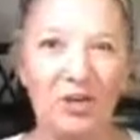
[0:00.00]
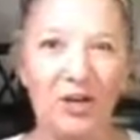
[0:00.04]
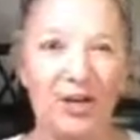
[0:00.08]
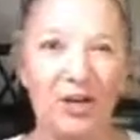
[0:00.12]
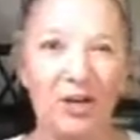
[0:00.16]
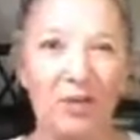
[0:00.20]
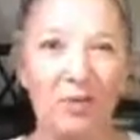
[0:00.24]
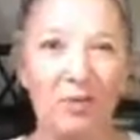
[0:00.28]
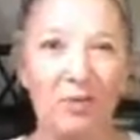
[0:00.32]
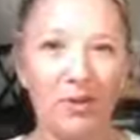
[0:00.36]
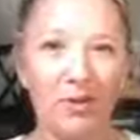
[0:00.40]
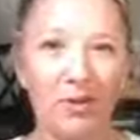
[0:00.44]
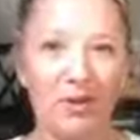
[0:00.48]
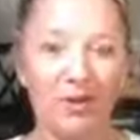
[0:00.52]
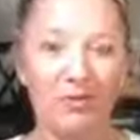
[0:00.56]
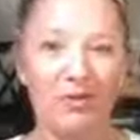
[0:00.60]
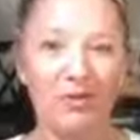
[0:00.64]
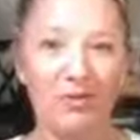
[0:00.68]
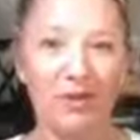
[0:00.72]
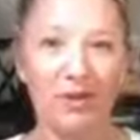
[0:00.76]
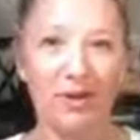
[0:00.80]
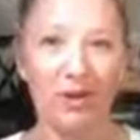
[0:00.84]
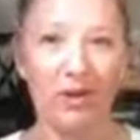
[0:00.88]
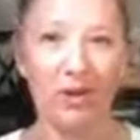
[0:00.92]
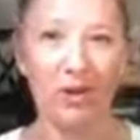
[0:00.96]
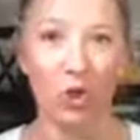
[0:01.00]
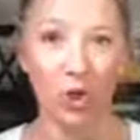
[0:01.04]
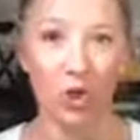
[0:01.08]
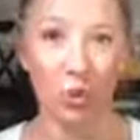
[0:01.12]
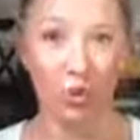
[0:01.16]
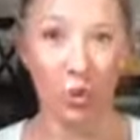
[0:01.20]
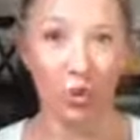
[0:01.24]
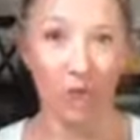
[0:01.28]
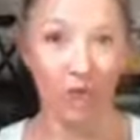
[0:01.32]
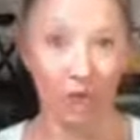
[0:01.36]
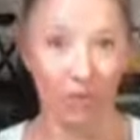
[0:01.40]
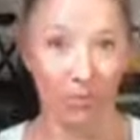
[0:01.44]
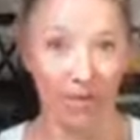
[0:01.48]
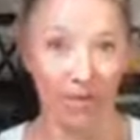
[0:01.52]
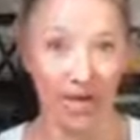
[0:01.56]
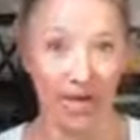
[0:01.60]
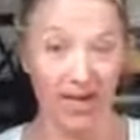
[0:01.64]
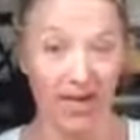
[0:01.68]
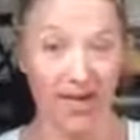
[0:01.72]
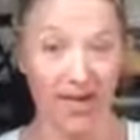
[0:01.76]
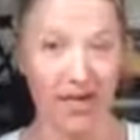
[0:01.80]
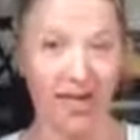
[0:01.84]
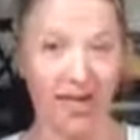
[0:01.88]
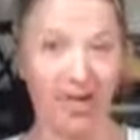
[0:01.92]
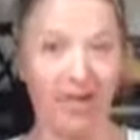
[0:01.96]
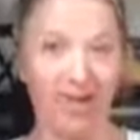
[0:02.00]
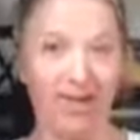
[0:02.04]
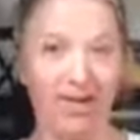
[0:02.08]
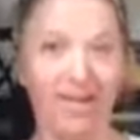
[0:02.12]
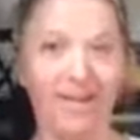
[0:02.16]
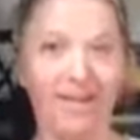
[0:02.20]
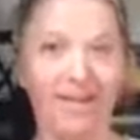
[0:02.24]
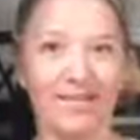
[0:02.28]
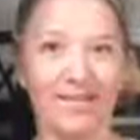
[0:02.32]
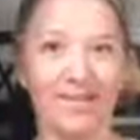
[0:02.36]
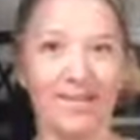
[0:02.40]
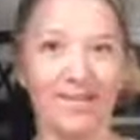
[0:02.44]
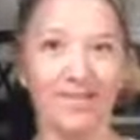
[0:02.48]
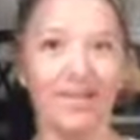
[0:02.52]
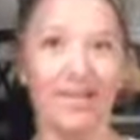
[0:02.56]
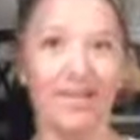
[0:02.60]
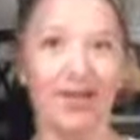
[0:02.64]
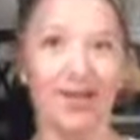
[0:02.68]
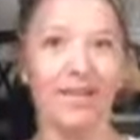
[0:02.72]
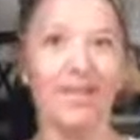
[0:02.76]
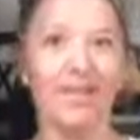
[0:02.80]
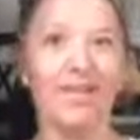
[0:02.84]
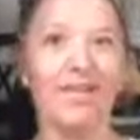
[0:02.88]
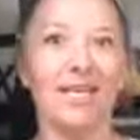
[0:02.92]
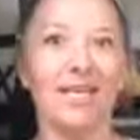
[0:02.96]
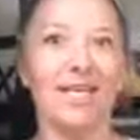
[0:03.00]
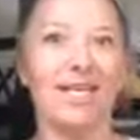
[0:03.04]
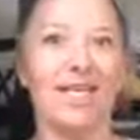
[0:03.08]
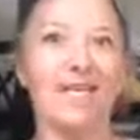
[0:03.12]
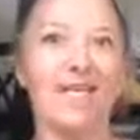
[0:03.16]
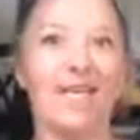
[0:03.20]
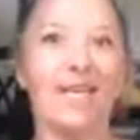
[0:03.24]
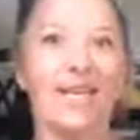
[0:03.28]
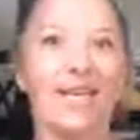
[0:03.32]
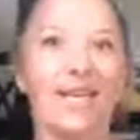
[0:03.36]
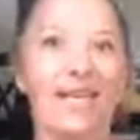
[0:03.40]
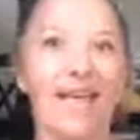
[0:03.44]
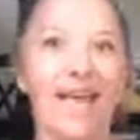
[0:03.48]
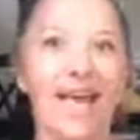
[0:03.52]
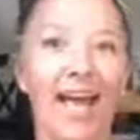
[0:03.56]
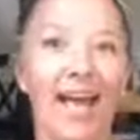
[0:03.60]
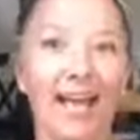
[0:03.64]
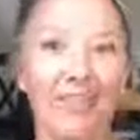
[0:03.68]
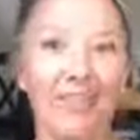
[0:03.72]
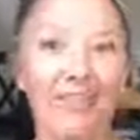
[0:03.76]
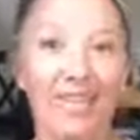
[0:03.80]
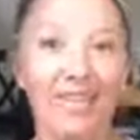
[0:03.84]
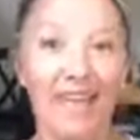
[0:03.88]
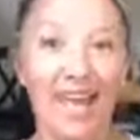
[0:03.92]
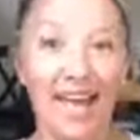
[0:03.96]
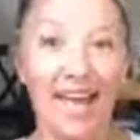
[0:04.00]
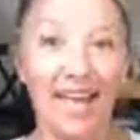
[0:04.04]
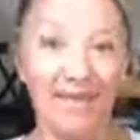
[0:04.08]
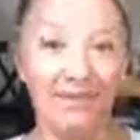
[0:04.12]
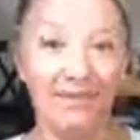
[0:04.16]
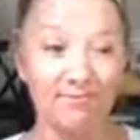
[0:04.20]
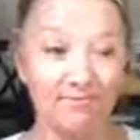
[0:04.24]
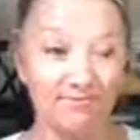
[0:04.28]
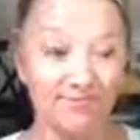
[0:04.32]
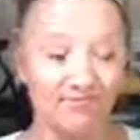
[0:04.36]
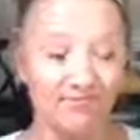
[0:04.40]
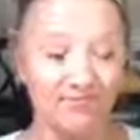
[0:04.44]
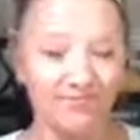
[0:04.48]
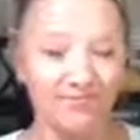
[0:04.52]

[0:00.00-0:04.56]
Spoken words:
Hope that you're doing great right now. It has been one heck of a day.